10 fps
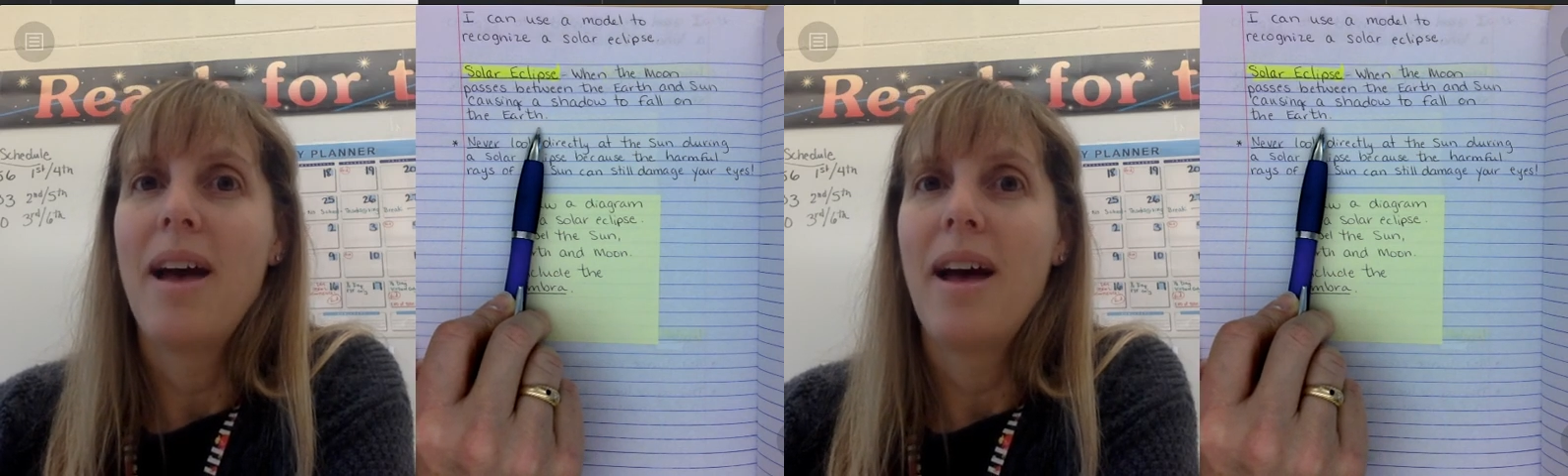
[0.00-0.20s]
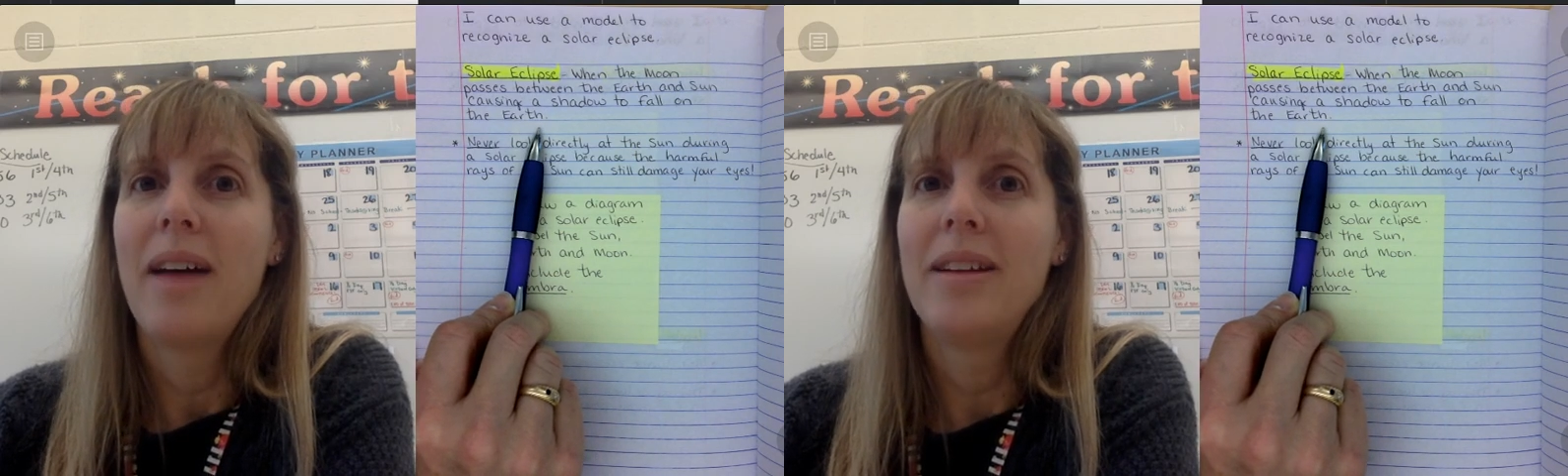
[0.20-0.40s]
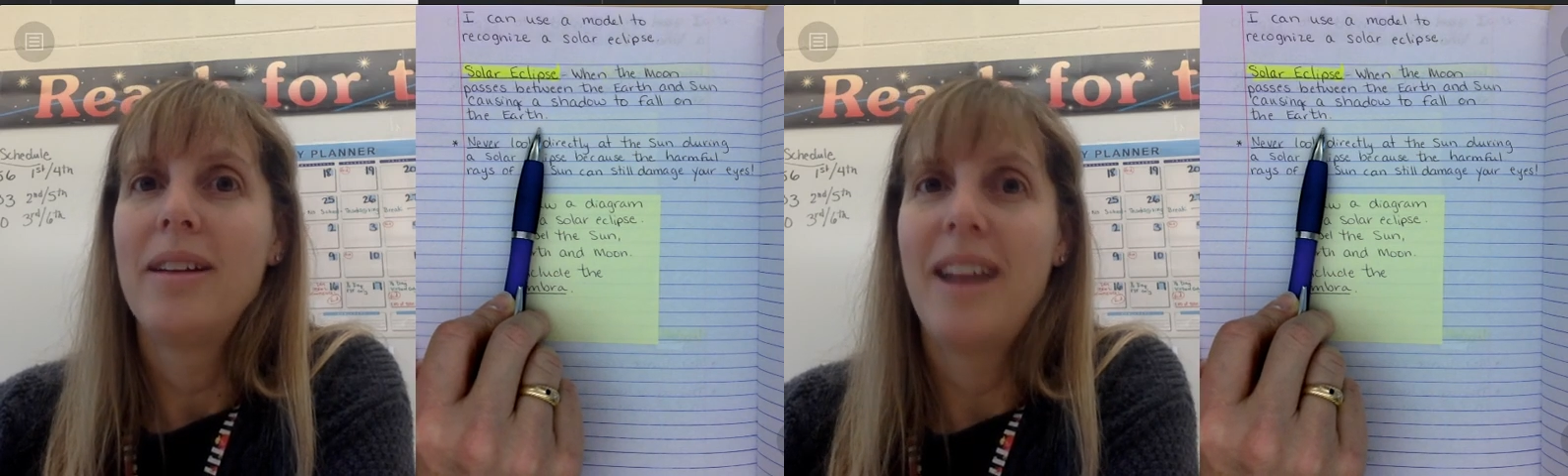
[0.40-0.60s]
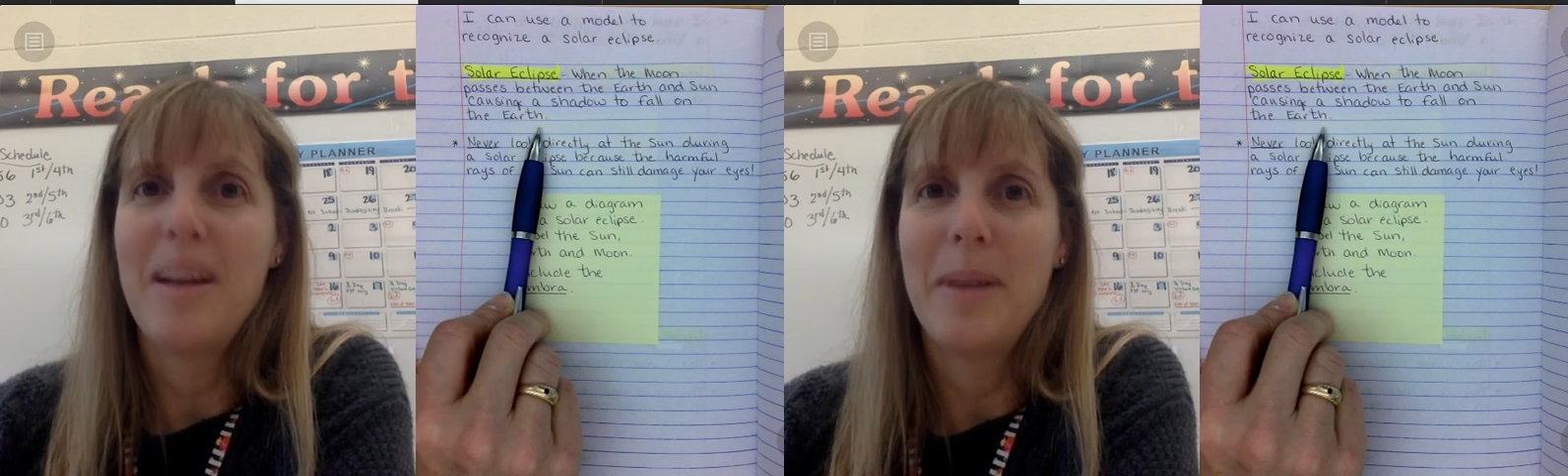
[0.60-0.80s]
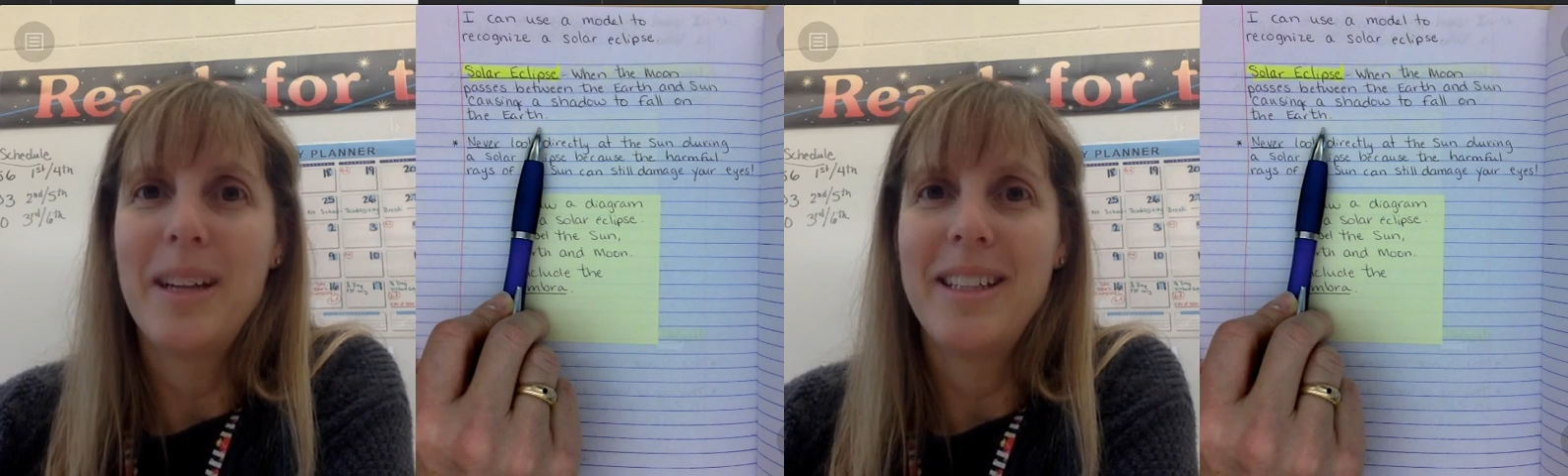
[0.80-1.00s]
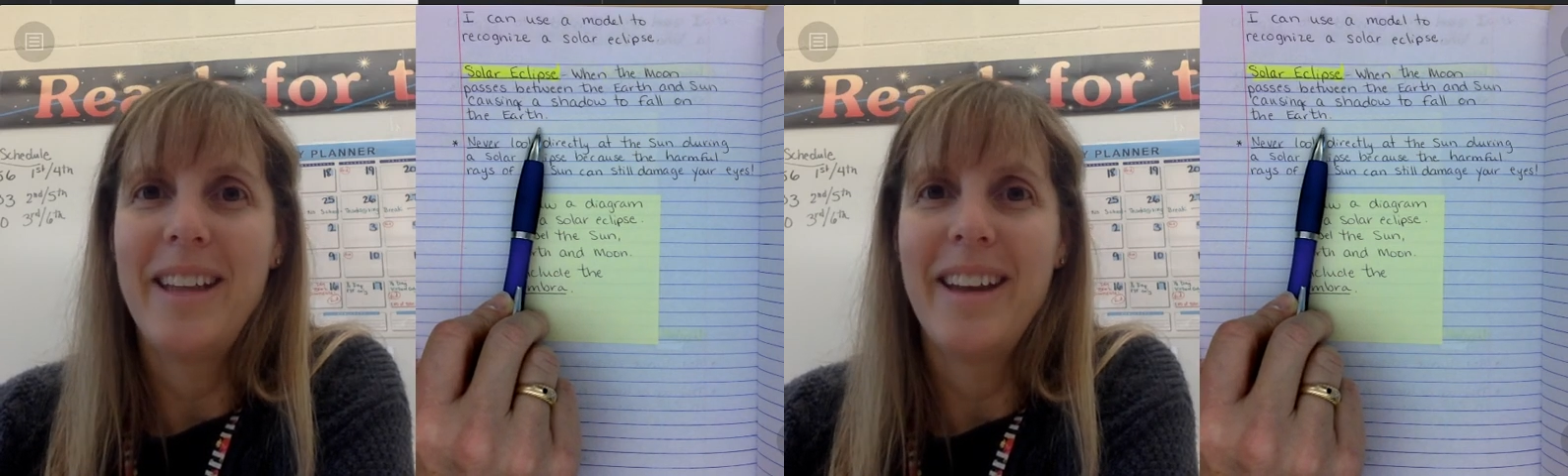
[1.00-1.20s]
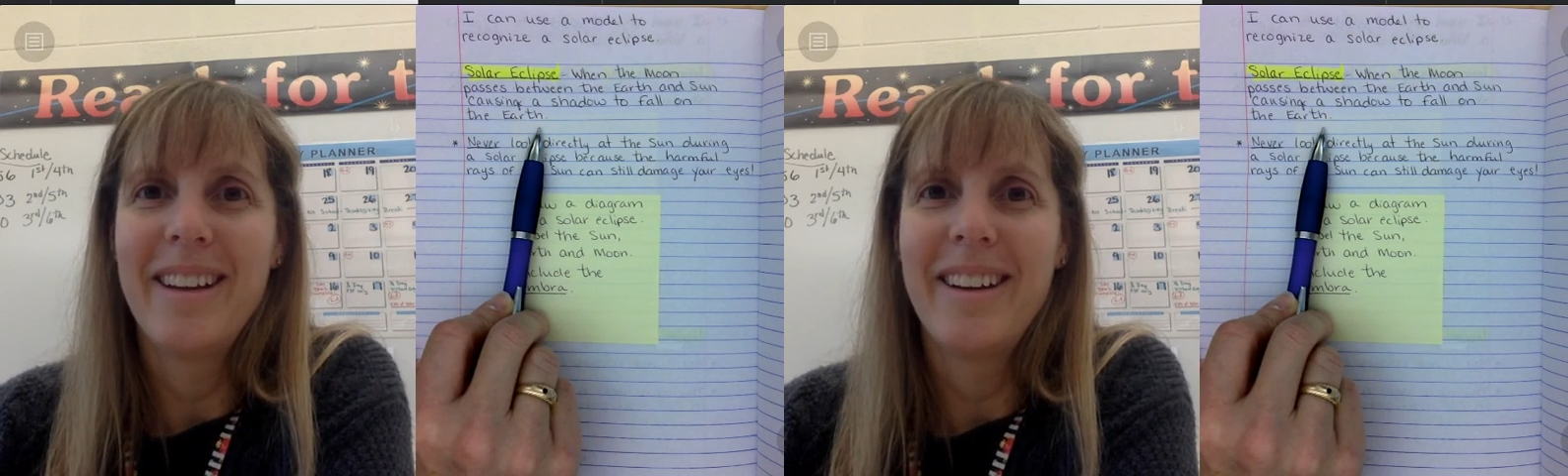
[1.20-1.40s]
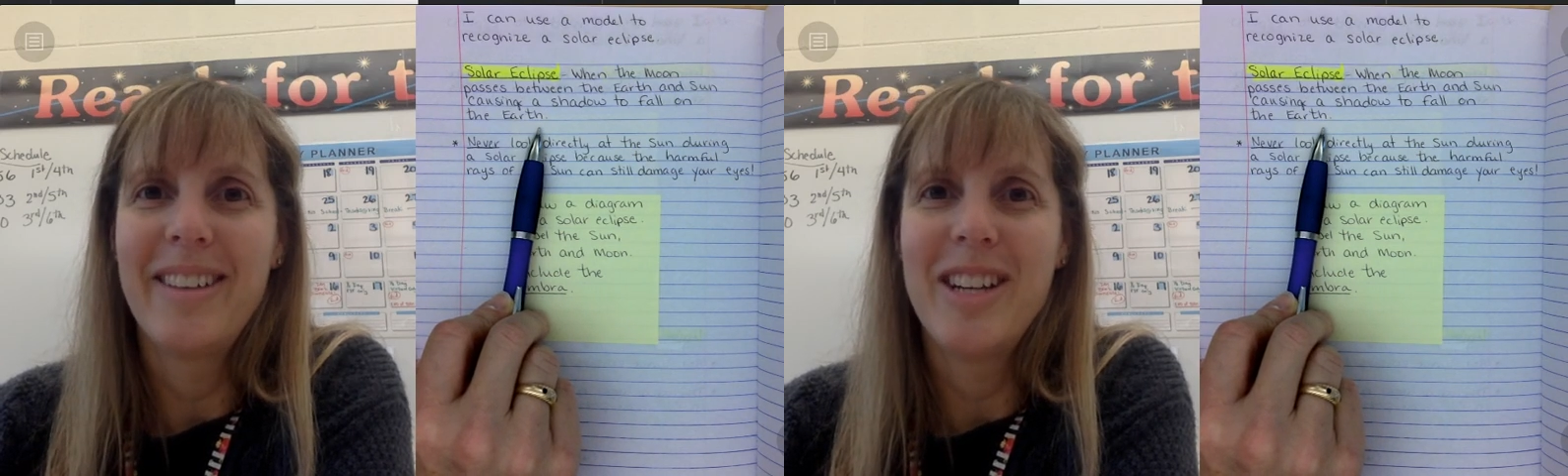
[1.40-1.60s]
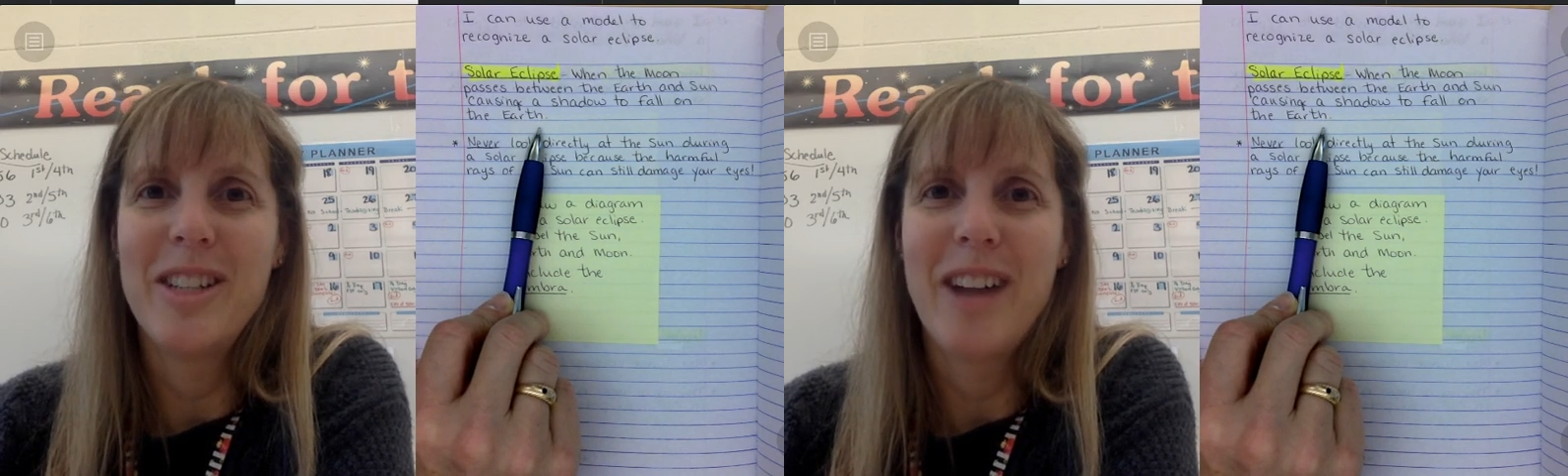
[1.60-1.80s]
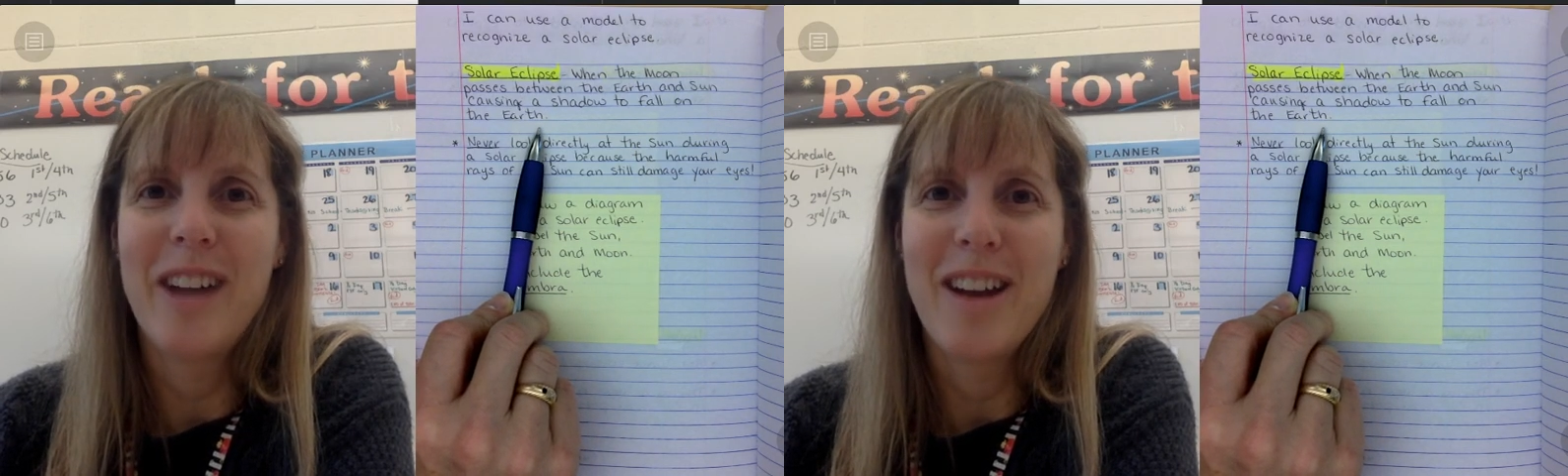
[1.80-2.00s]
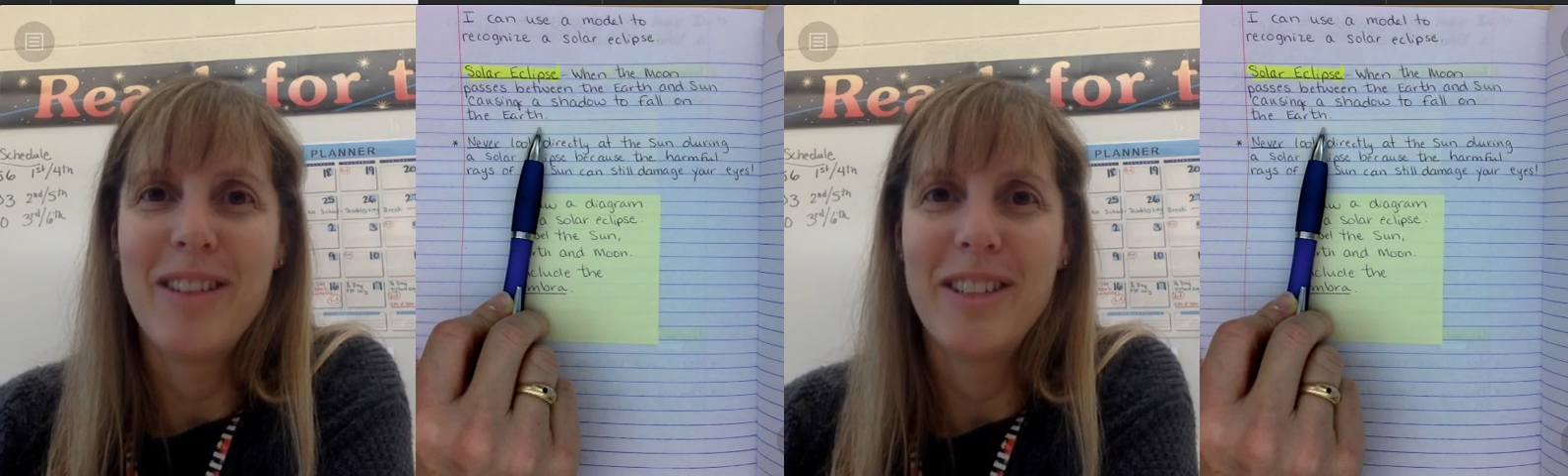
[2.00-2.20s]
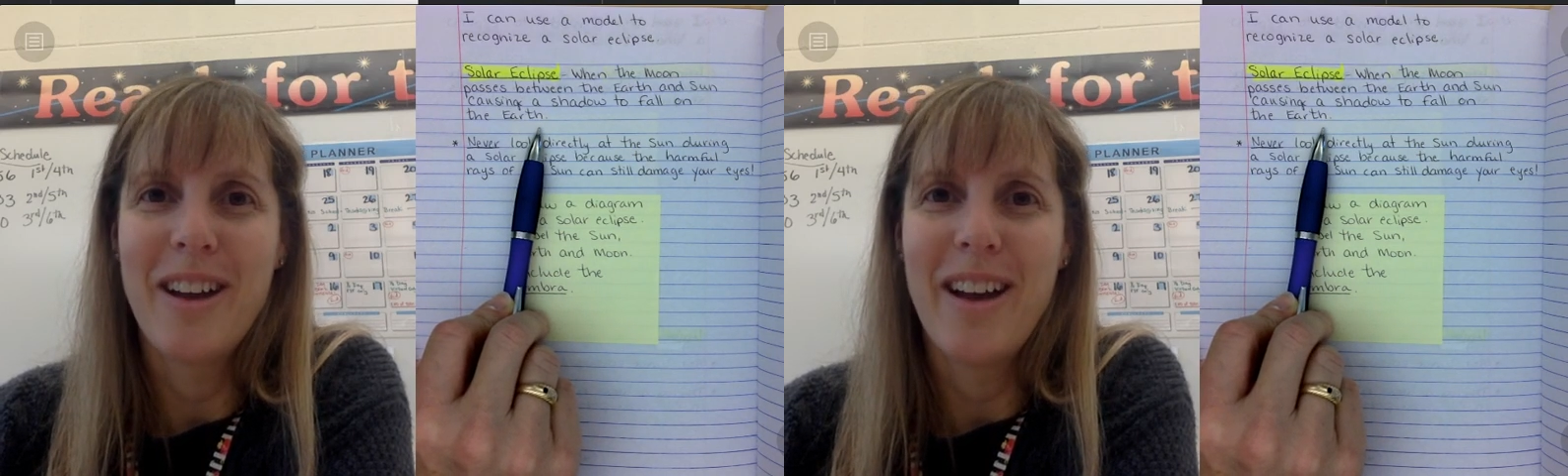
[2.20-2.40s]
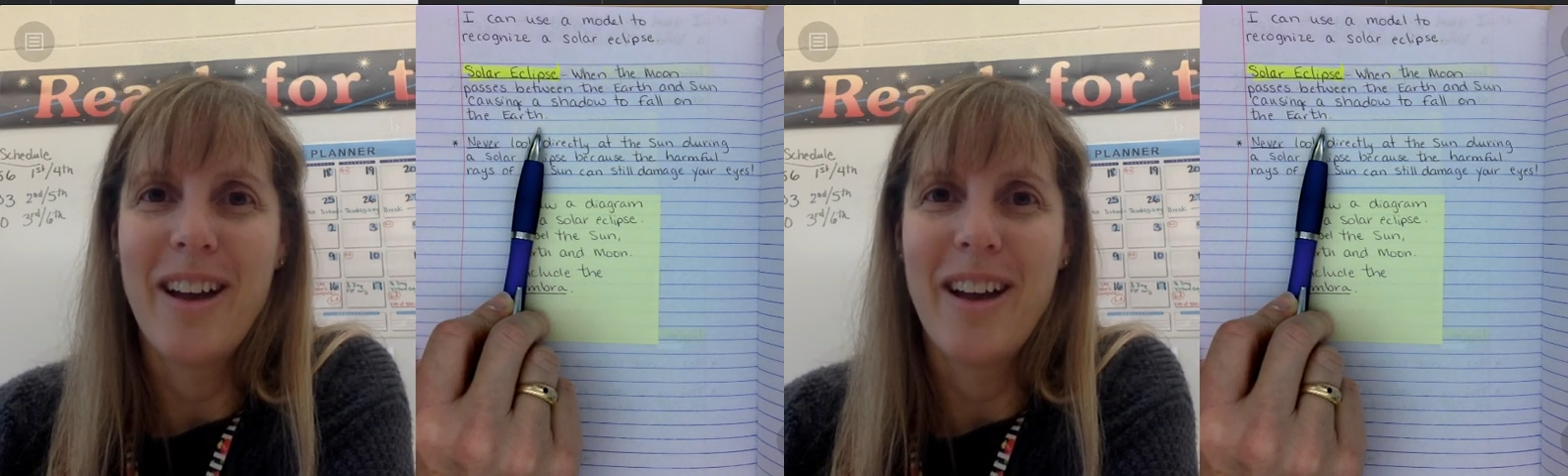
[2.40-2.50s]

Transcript: Did anybody see it? Raise your hand if you saw it.